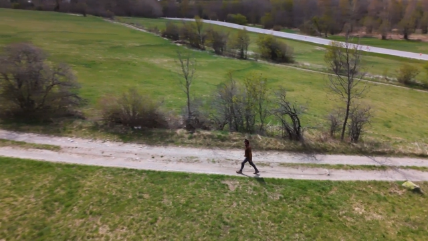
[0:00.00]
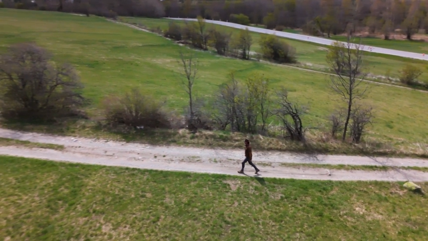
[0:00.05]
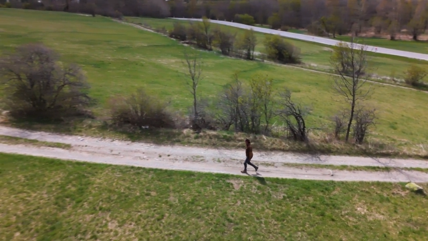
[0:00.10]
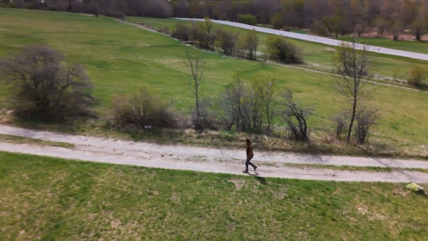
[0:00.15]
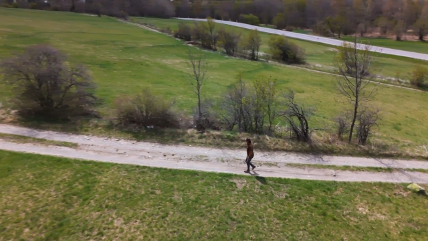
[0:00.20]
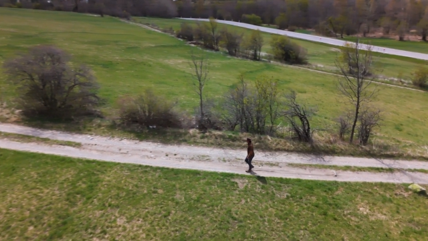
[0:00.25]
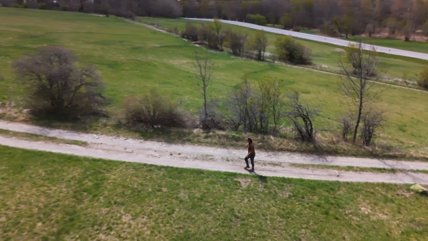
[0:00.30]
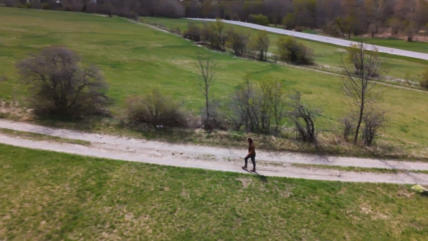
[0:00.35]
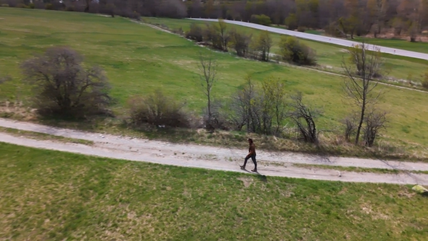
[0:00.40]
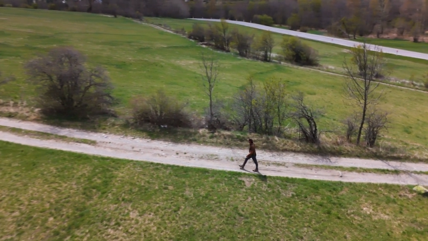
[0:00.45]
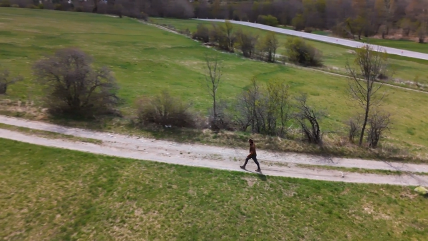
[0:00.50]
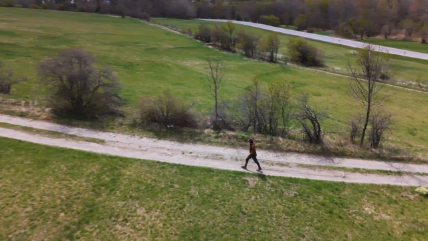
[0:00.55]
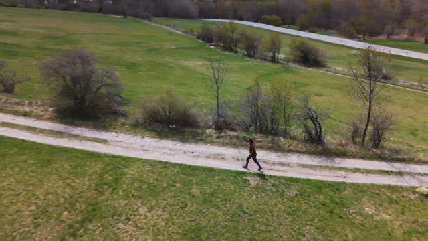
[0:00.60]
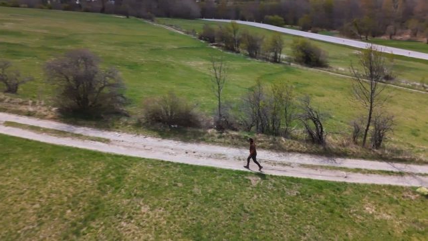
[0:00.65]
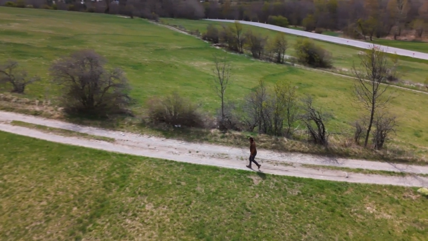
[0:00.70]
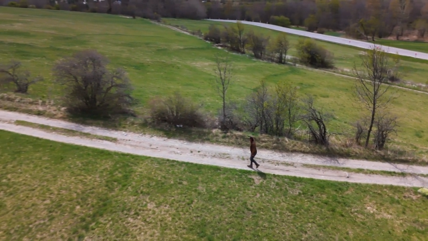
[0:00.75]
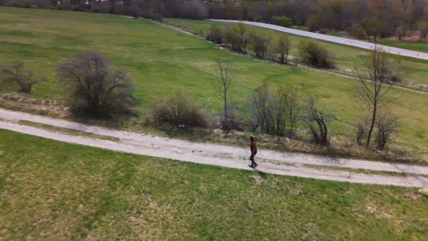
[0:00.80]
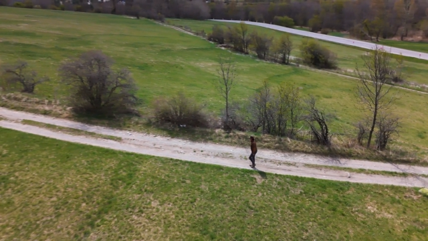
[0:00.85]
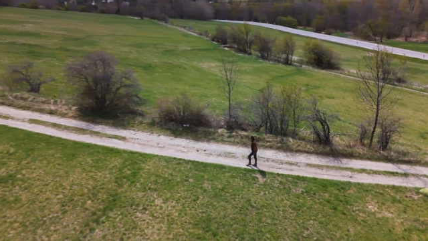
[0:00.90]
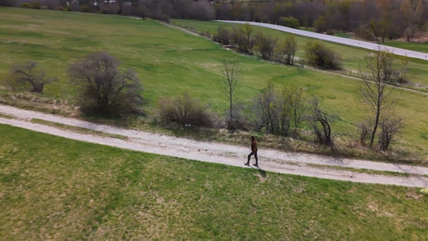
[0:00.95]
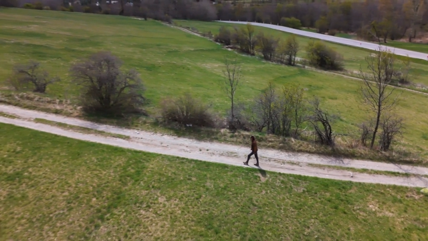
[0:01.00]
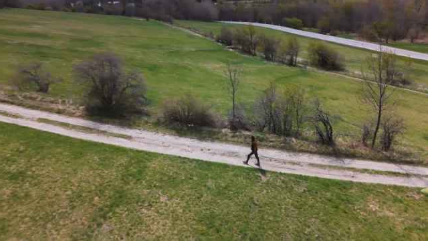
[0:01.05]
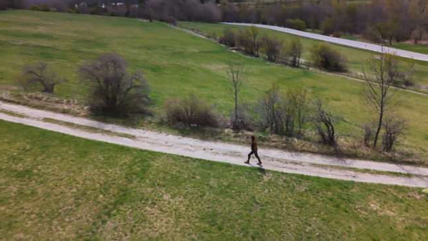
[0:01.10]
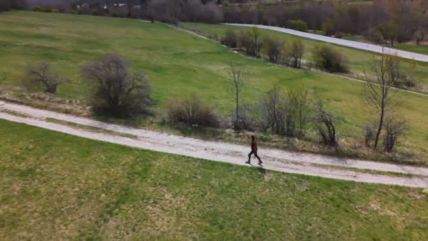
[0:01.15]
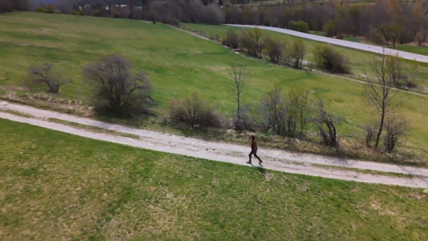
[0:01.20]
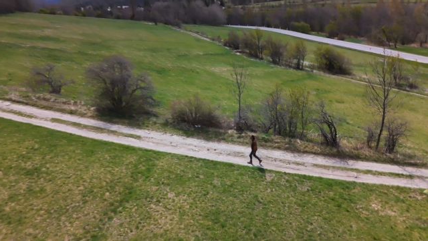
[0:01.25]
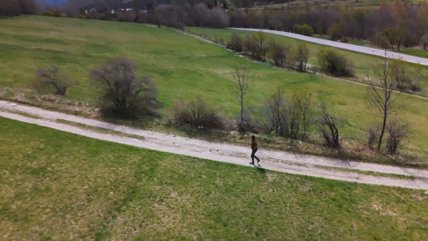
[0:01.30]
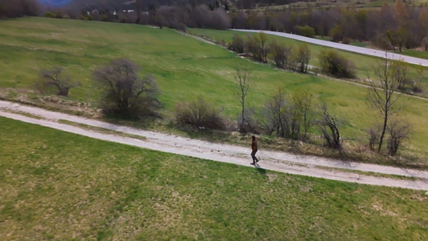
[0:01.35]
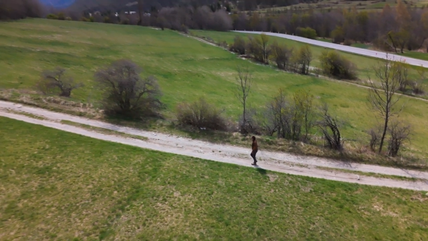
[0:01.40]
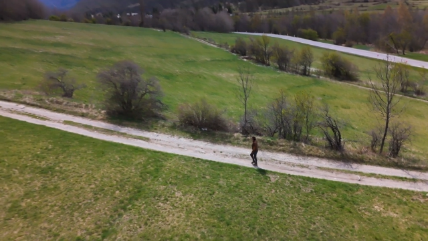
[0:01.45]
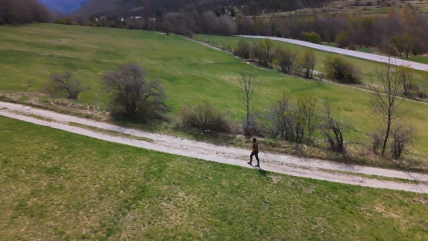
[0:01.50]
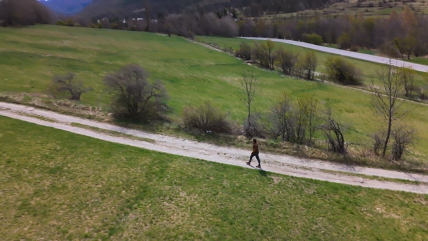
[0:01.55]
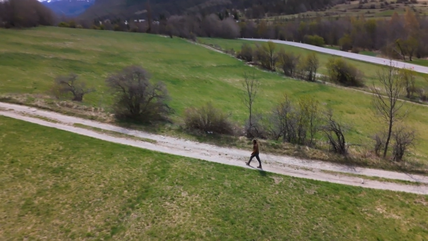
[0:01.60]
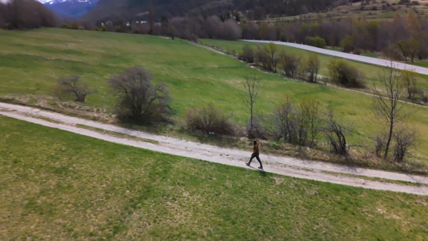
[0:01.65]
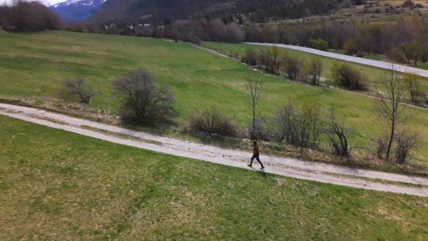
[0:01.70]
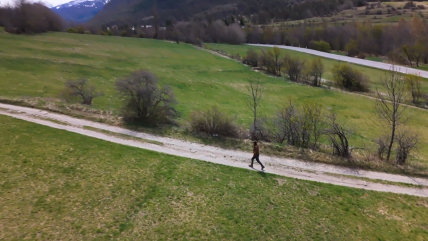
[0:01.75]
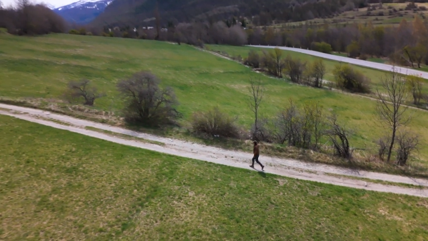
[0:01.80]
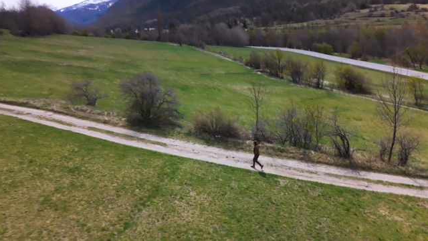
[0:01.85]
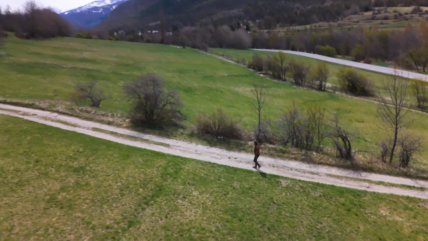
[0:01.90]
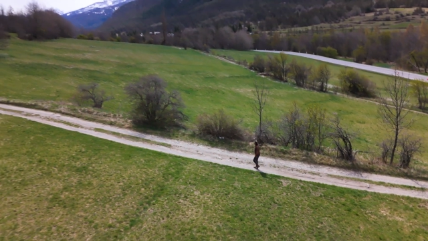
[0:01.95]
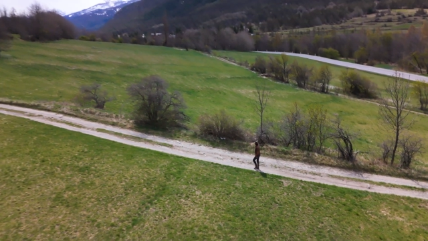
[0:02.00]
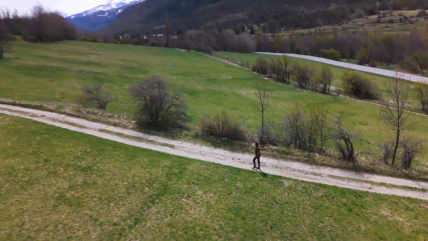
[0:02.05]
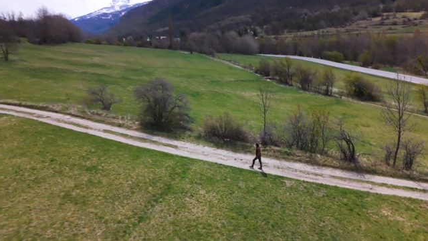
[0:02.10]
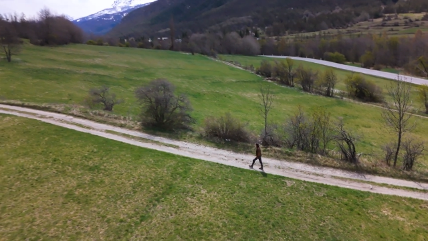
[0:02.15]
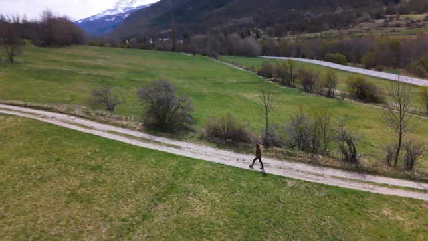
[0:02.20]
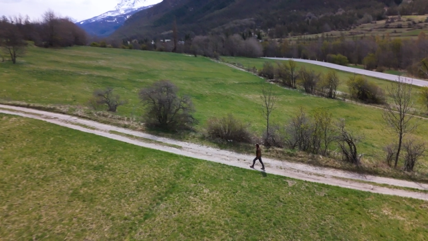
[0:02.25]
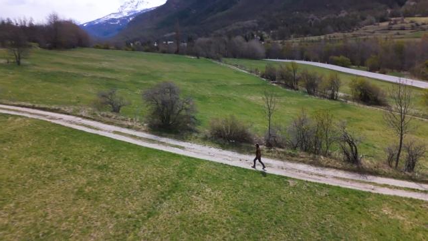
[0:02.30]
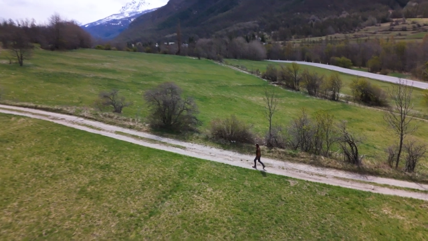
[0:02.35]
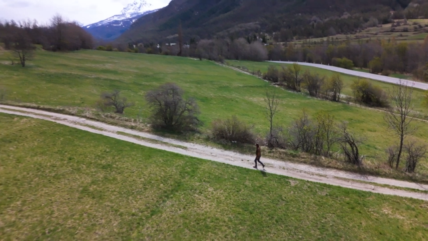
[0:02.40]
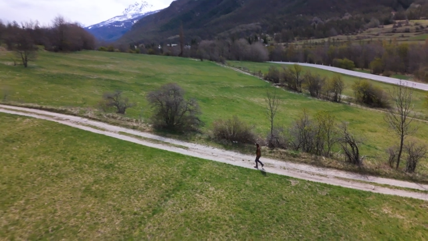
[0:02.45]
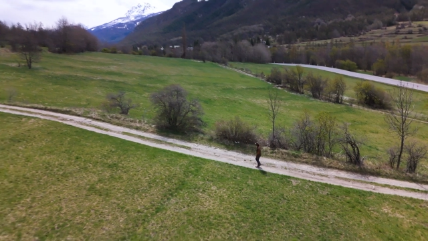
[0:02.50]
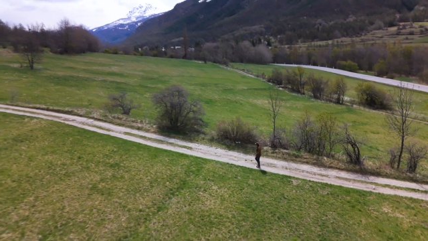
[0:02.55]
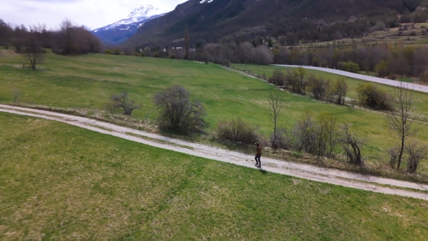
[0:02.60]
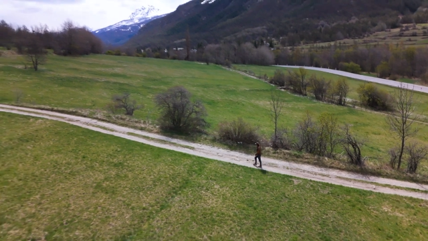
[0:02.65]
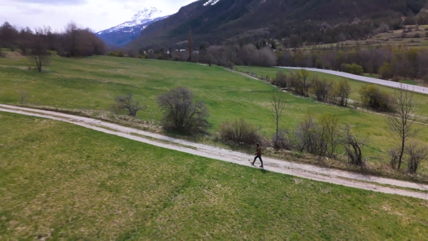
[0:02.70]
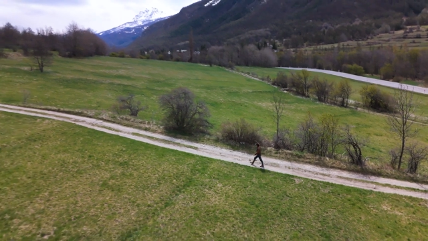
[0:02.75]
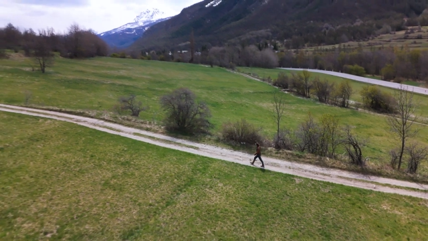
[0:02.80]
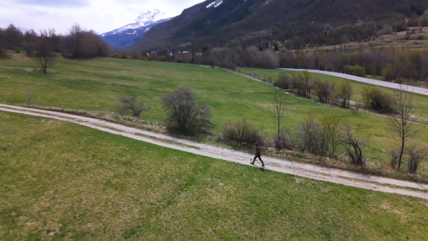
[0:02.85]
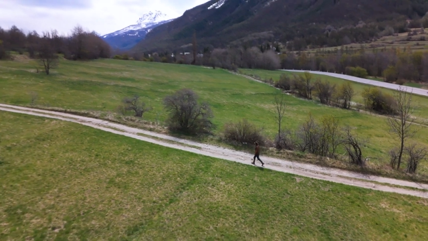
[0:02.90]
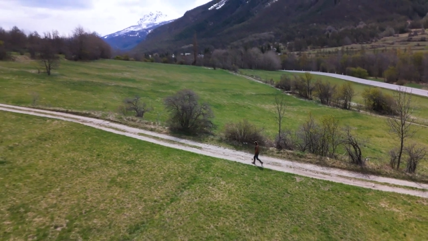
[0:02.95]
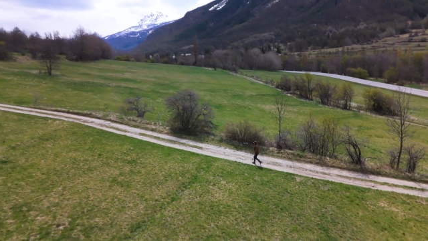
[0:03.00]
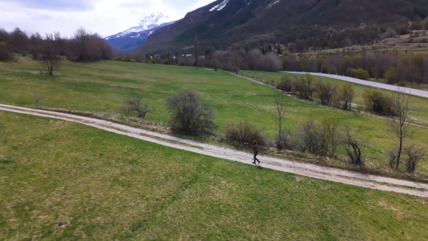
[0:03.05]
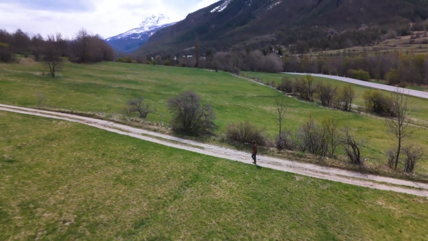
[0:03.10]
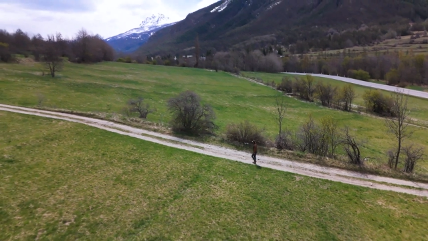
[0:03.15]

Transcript: No face is visible, so there are no lips to read.